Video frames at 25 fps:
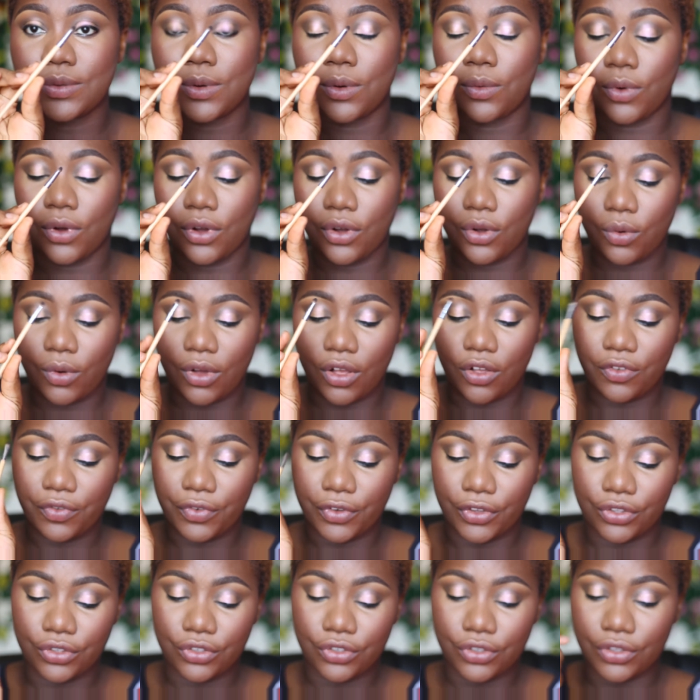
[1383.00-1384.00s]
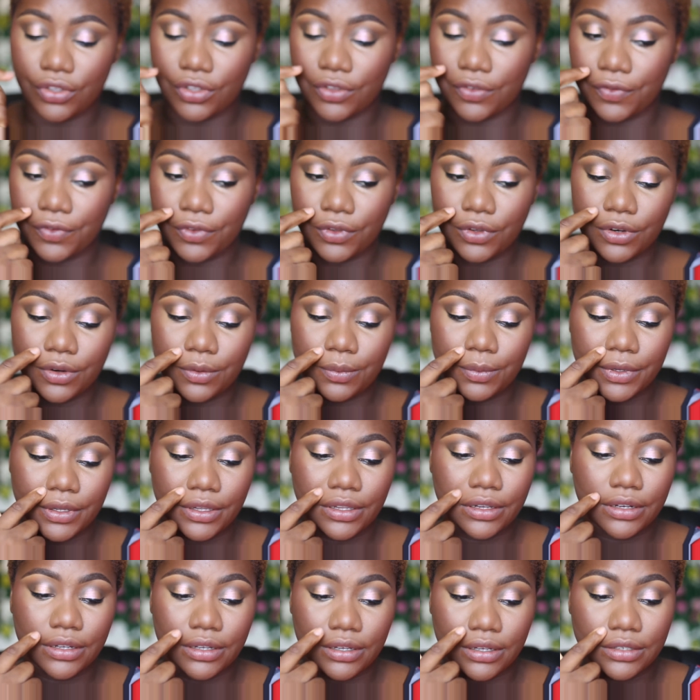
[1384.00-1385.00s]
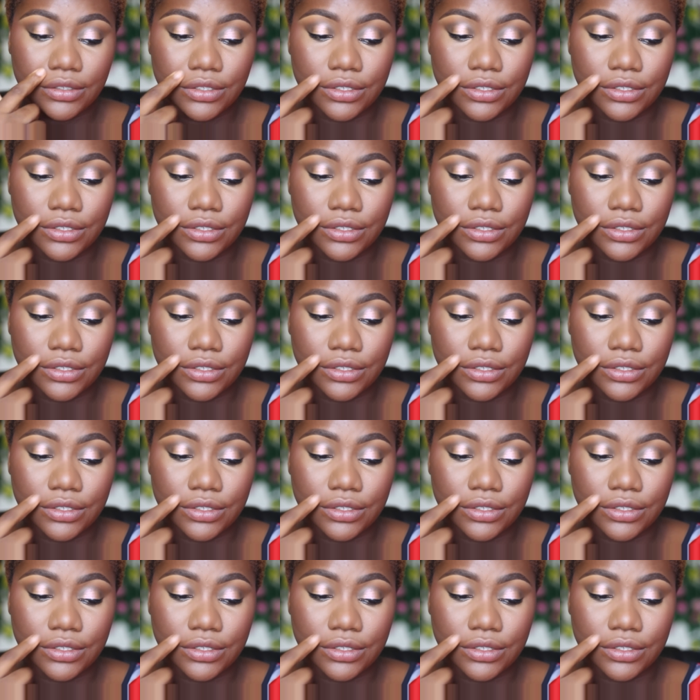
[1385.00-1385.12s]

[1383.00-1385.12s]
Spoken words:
will work well for you if you're a beginner,